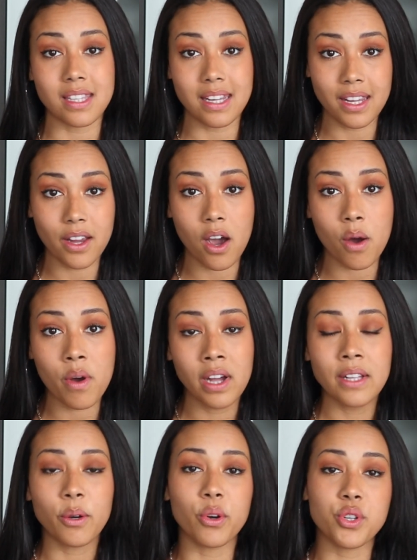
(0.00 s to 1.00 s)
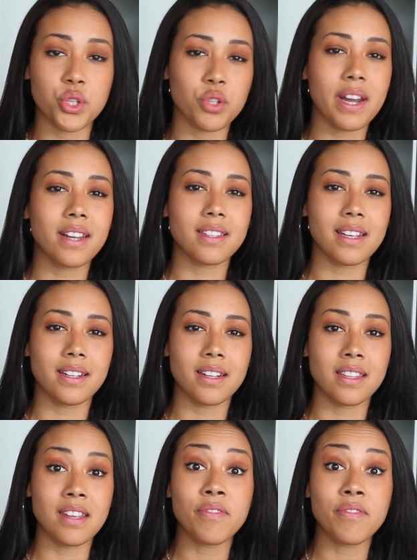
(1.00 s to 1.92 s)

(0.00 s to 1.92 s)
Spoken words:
the ego or strengthen the